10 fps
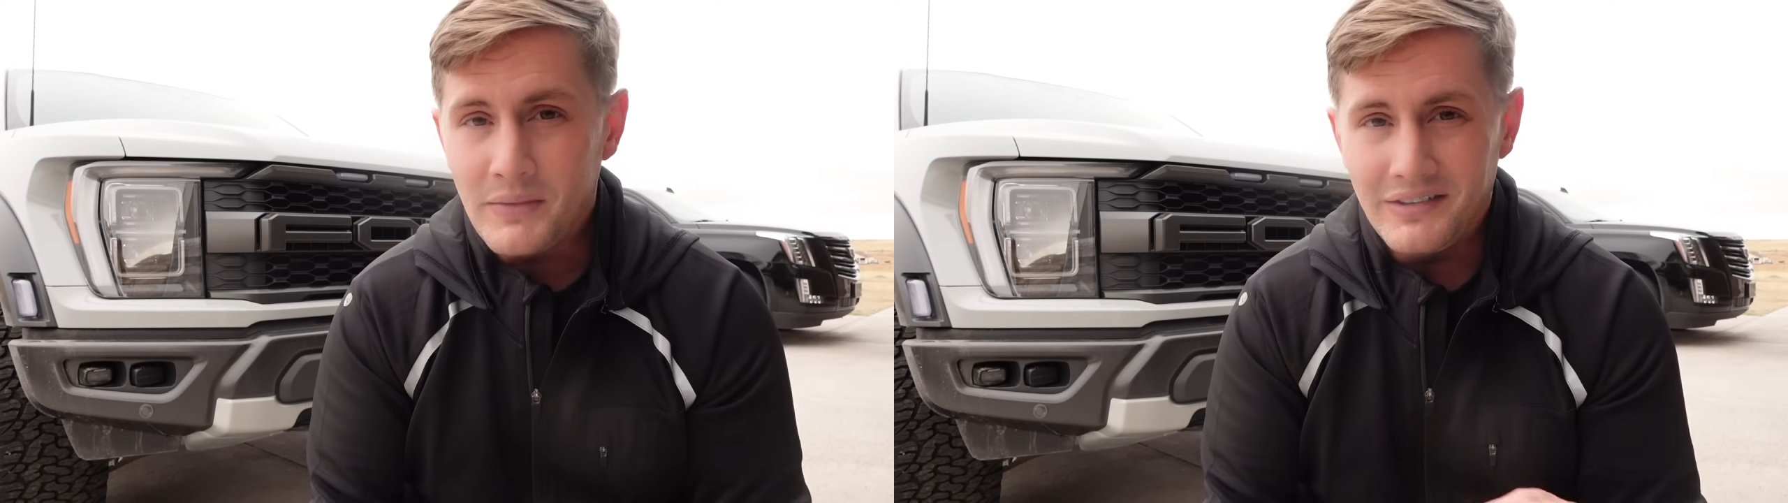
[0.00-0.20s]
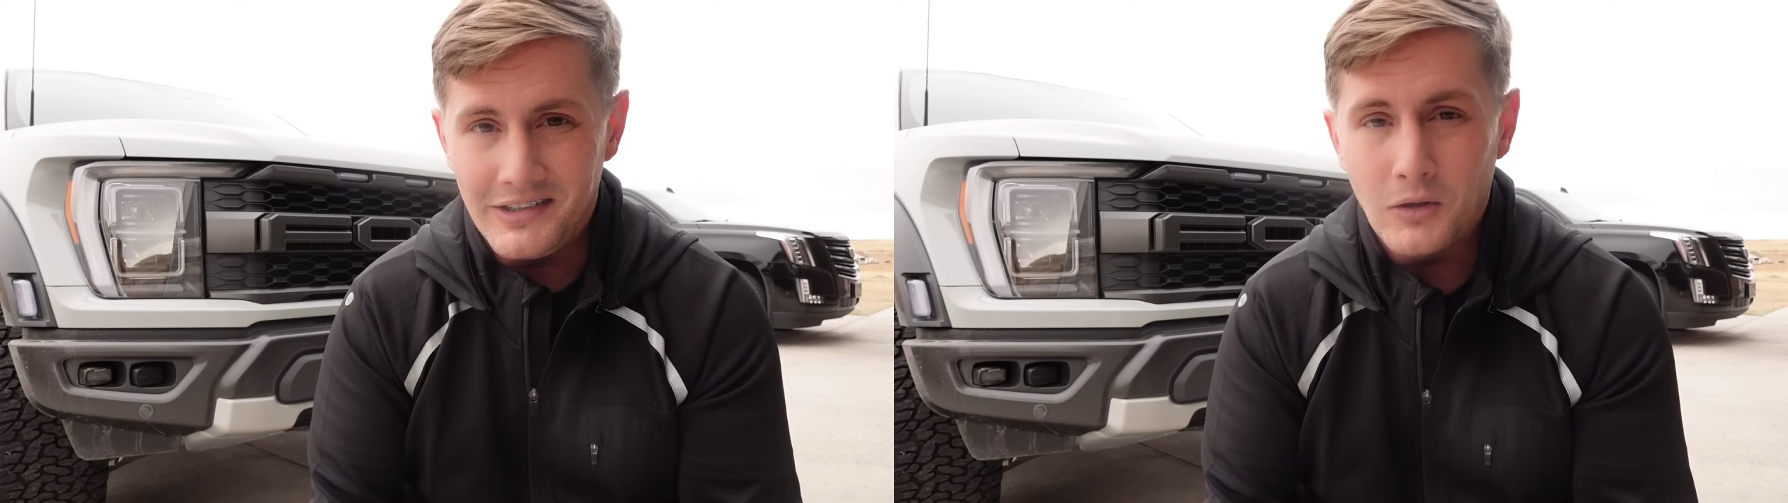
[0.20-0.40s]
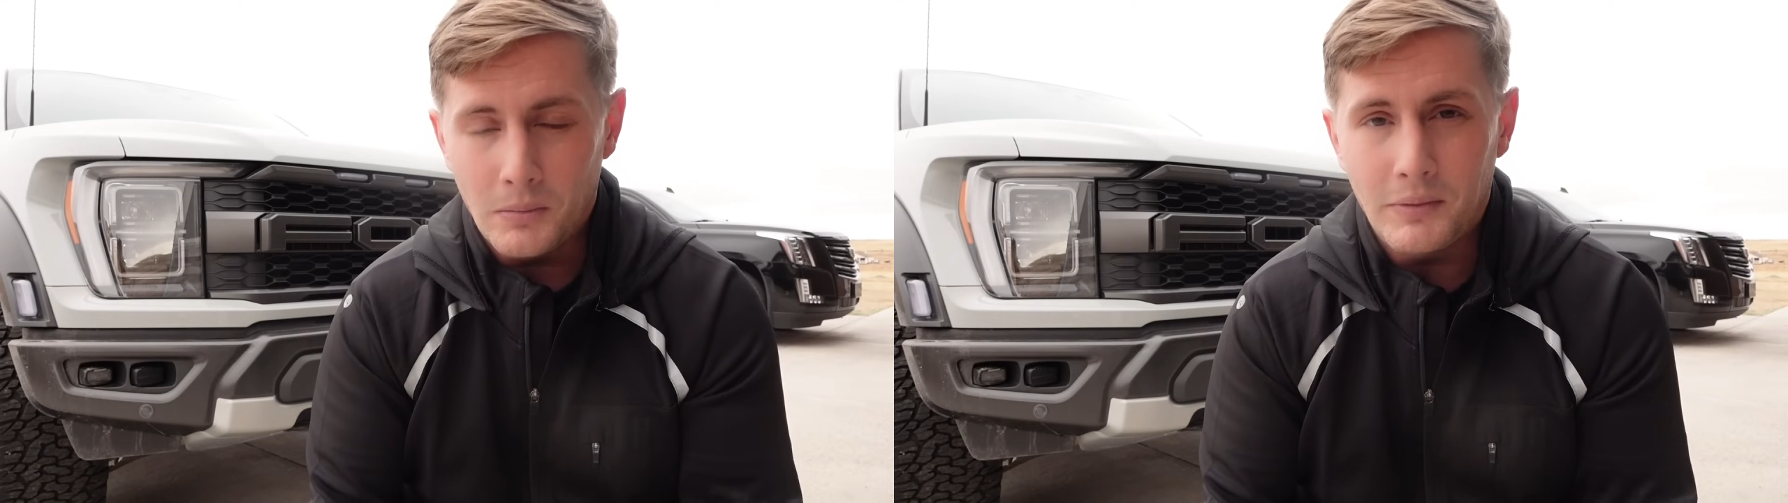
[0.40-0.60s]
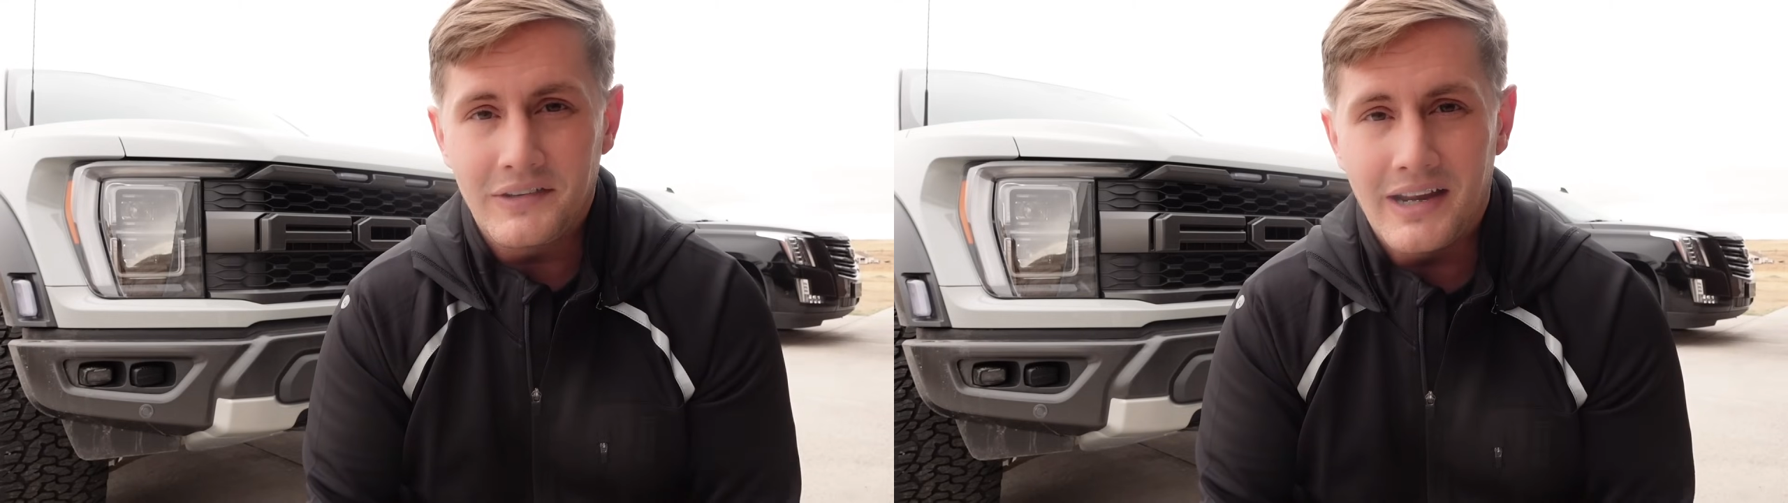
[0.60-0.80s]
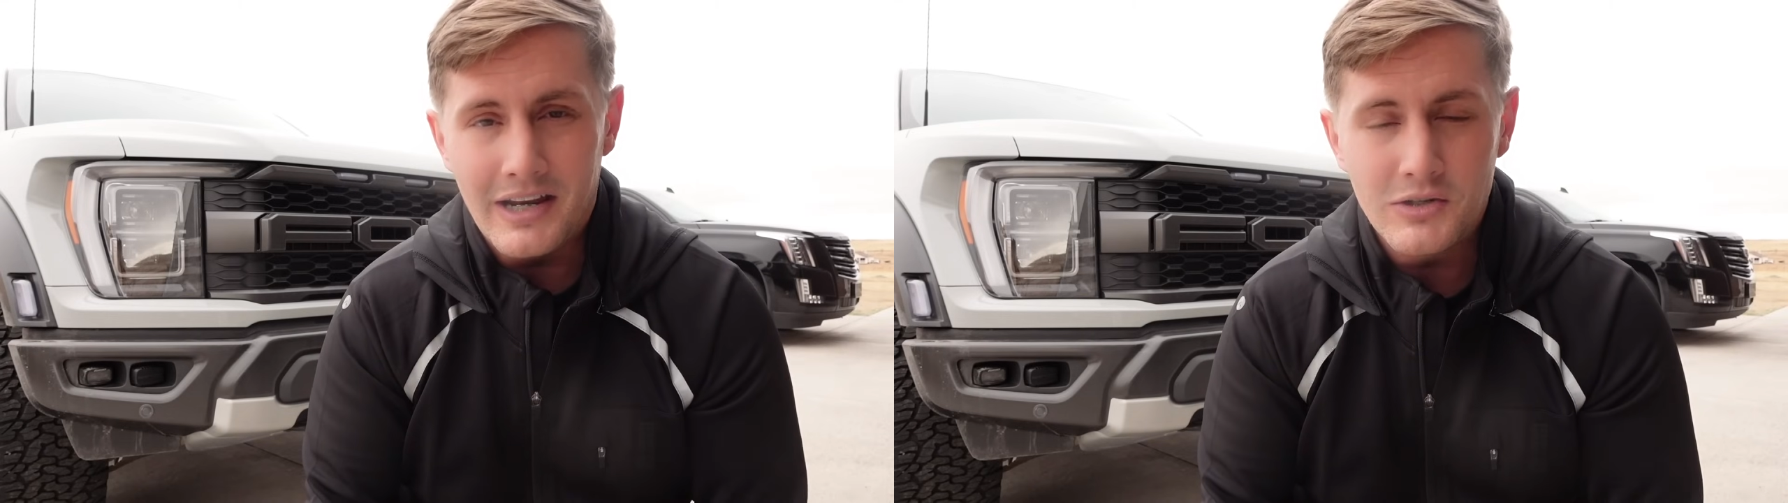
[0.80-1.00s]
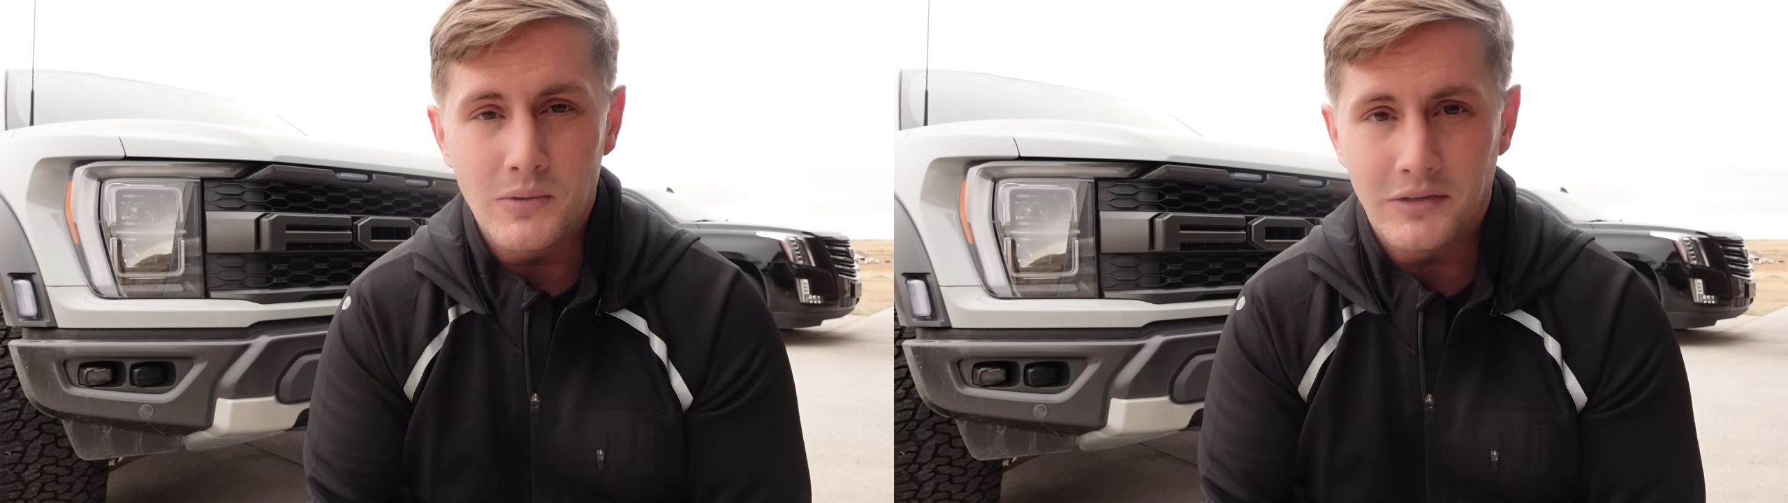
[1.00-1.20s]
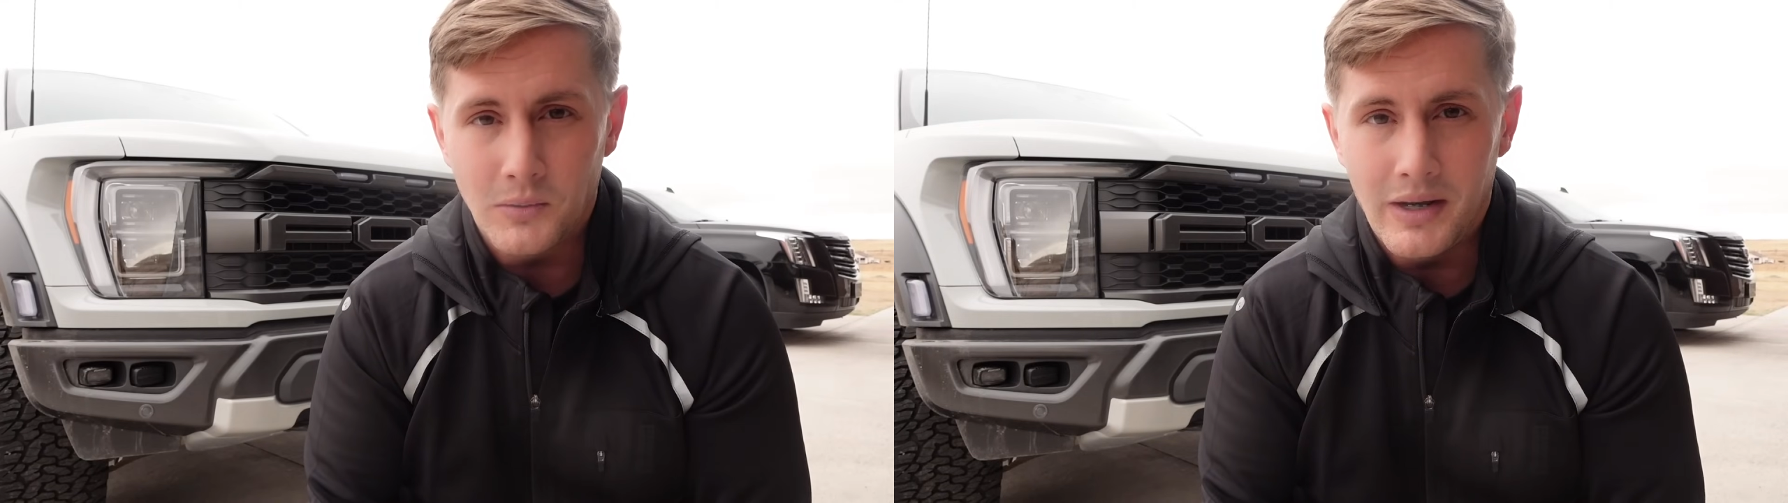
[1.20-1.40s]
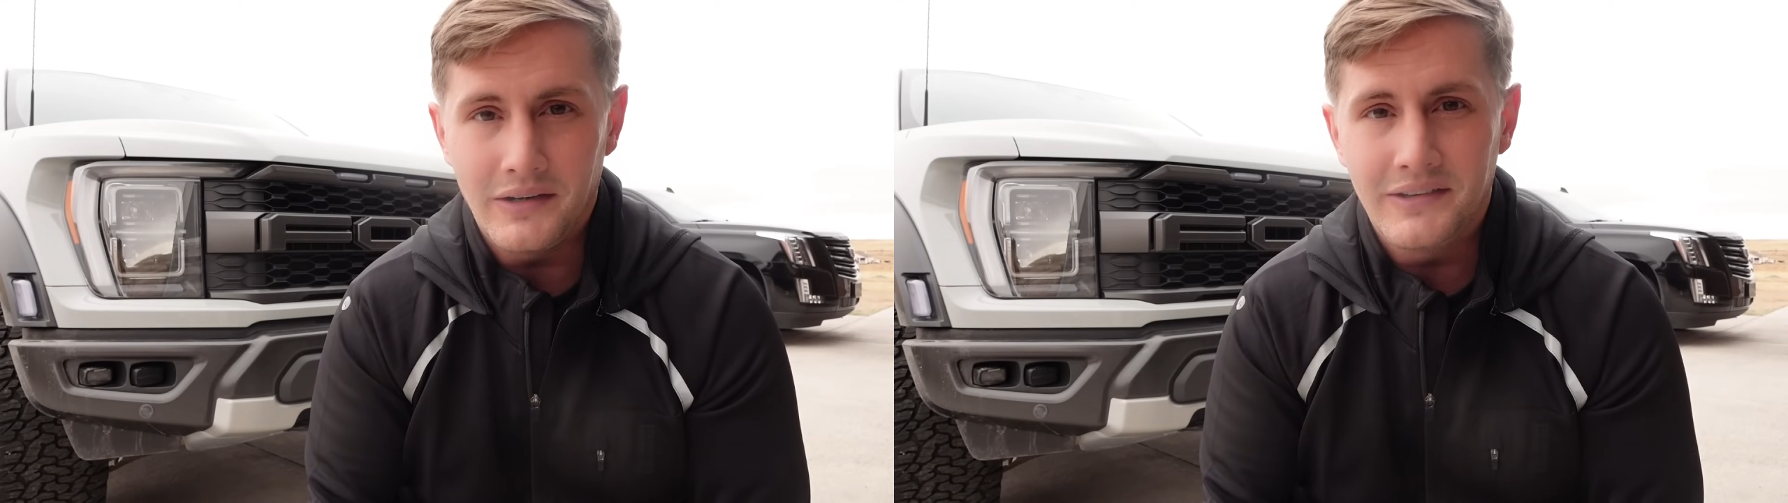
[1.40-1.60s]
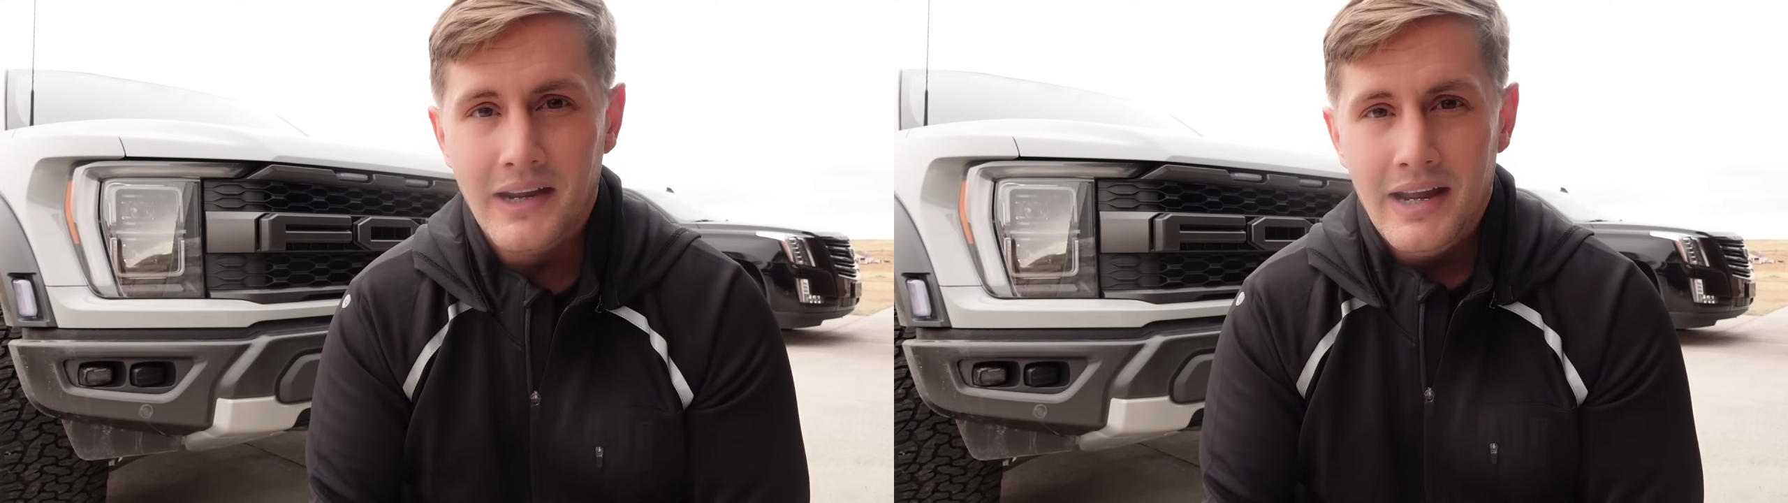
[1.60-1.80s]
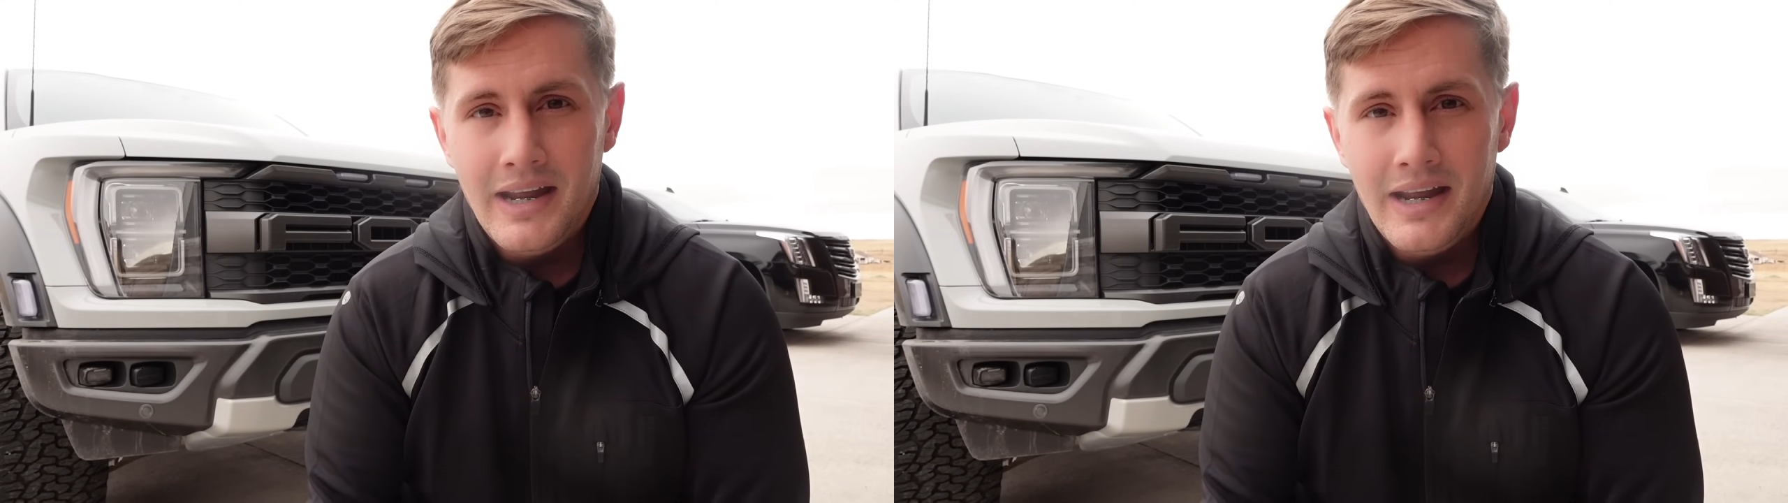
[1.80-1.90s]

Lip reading: 0% interest rates.